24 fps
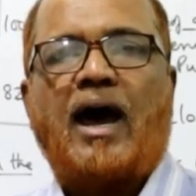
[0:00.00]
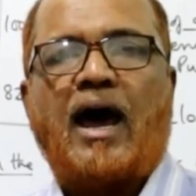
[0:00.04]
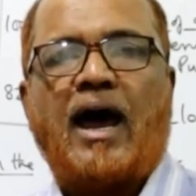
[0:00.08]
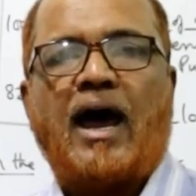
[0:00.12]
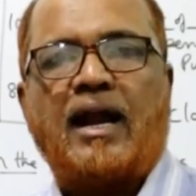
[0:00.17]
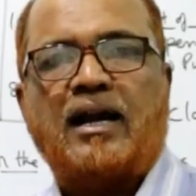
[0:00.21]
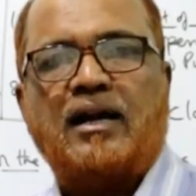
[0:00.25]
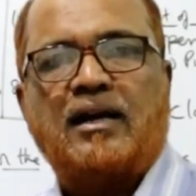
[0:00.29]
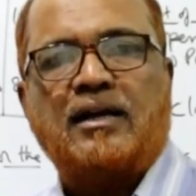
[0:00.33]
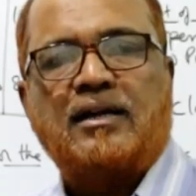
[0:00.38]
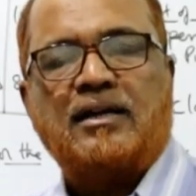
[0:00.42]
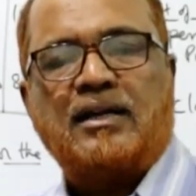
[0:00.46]

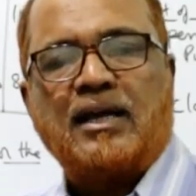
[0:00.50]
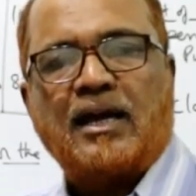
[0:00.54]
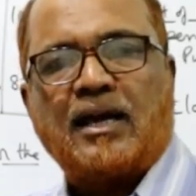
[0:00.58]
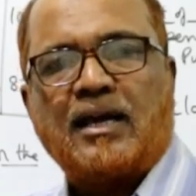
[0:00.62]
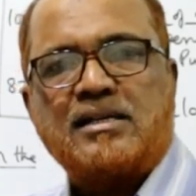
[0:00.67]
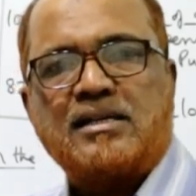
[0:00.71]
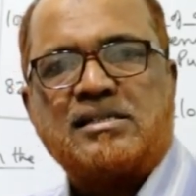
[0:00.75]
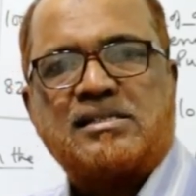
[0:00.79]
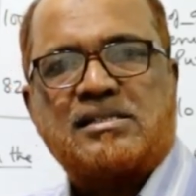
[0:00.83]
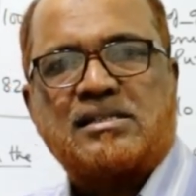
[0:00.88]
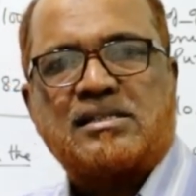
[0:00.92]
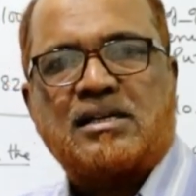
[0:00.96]
And take
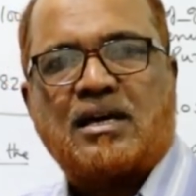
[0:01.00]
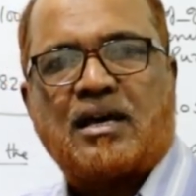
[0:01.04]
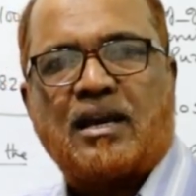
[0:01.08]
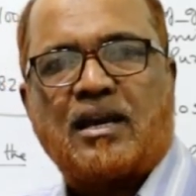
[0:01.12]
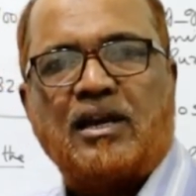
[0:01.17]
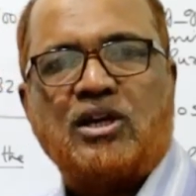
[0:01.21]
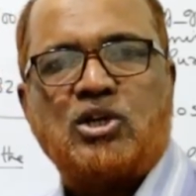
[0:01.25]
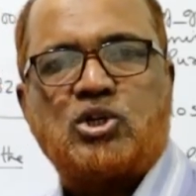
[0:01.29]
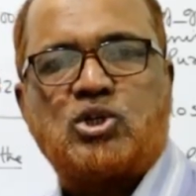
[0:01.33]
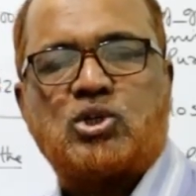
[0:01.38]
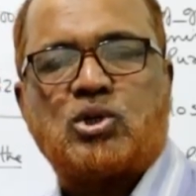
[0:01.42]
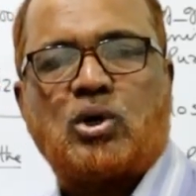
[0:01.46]
a
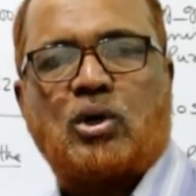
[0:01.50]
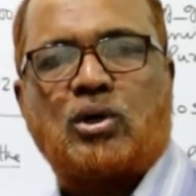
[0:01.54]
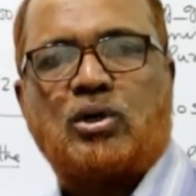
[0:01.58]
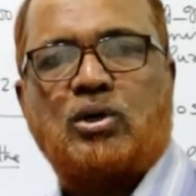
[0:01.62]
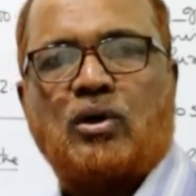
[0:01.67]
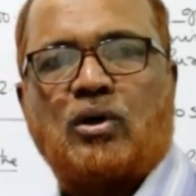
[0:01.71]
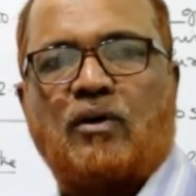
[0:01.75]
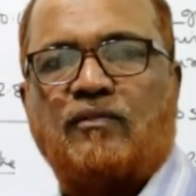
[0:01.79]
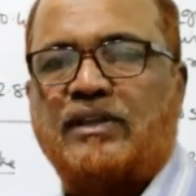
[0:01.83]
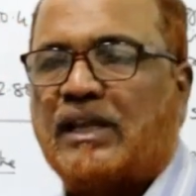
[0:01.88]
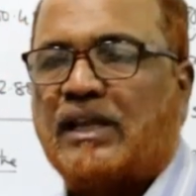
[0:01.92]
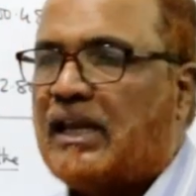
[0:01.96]
screenshot
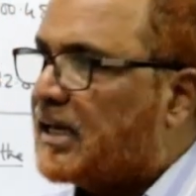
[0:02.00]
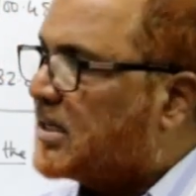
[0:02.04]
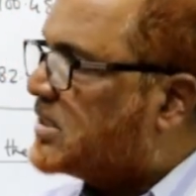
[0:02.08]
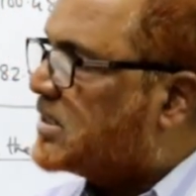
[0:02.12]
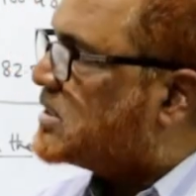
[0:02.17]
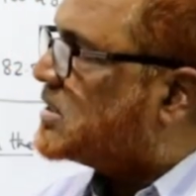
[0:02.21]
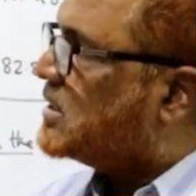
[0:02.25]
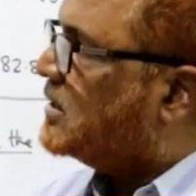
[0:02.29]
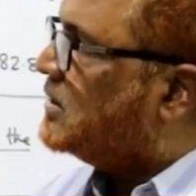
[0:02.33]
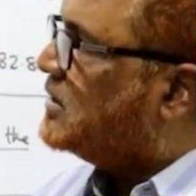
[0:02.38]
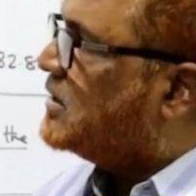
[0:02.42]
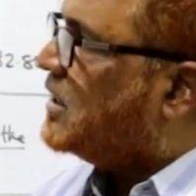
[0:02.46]
of the
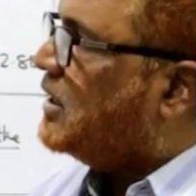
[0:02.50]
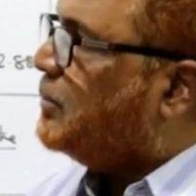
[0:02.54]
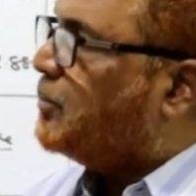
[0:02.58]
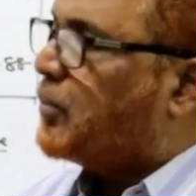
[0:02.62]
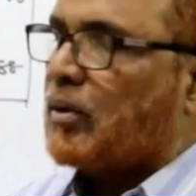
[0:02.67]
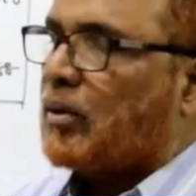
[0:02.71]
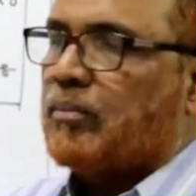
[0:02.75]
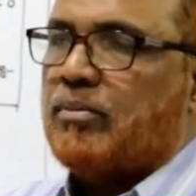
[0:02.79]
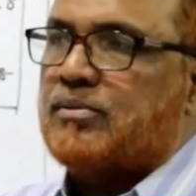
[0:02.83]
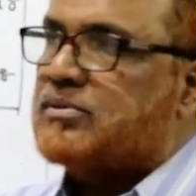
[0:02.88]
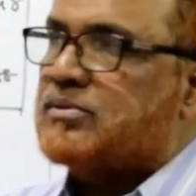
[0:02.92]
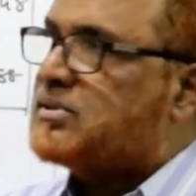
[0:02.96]
next three
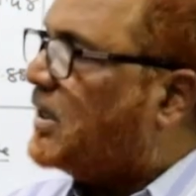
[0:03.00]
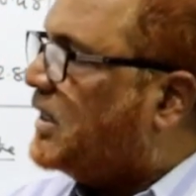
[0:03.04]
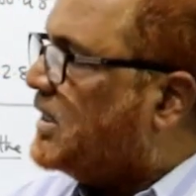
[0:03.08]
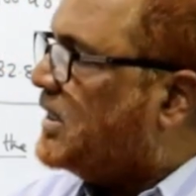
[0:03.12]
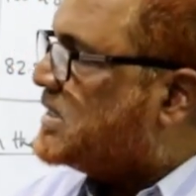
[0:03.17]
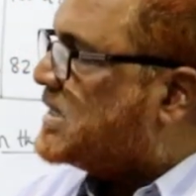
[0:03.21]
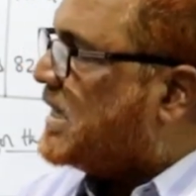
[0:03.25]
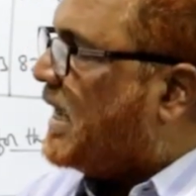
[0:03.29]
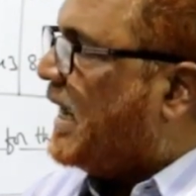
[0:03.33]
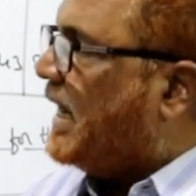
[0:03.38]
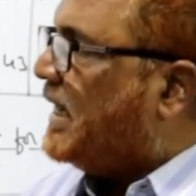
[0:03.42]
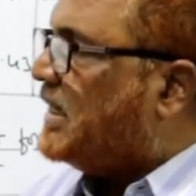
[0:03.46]
problems that
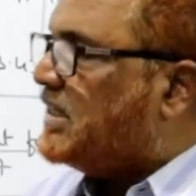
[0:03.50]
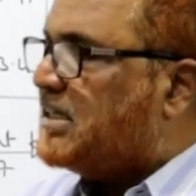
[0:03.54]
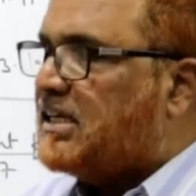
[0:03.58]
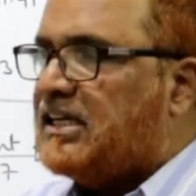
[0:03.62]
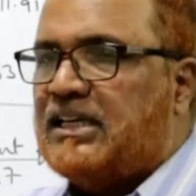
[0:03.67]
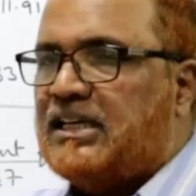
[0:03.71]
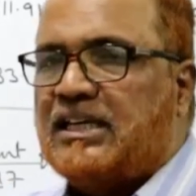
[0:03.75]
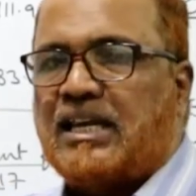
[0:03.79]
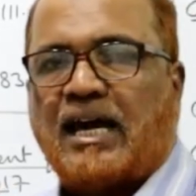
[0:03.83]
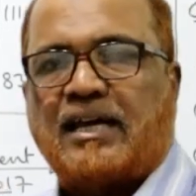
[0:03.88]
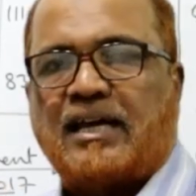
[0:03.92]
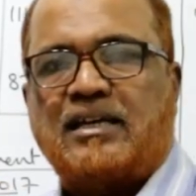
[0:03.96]
is
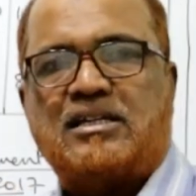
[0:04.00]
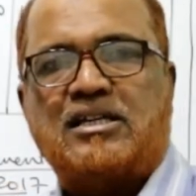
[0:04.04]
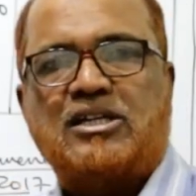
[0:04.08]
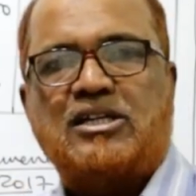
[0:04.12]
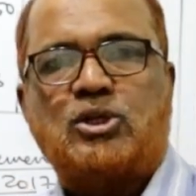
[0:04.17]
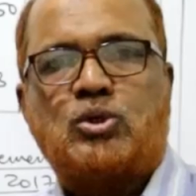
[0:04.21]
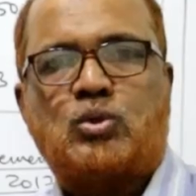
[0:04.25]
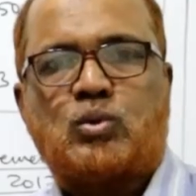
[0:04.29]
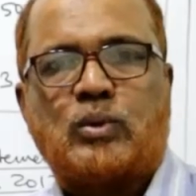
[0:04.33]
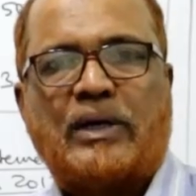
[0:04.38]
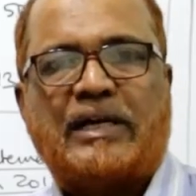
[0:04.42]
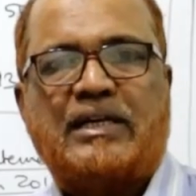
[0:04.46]
18,
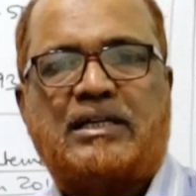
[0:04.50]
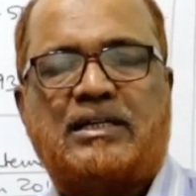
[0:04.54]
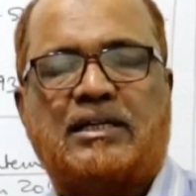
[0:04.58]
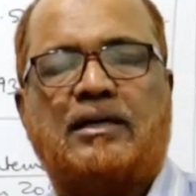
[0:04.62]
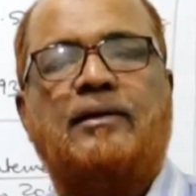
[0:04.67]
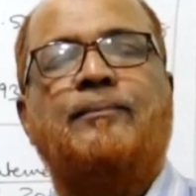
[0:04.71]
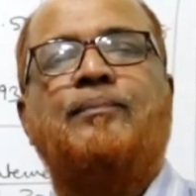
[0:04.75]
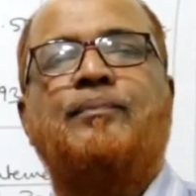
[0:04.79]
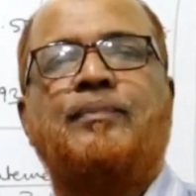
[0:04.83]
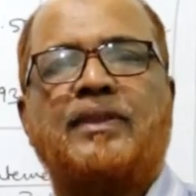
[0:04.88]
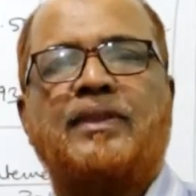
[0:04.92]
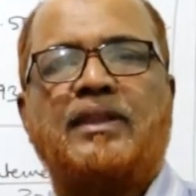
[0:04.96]
19, 20.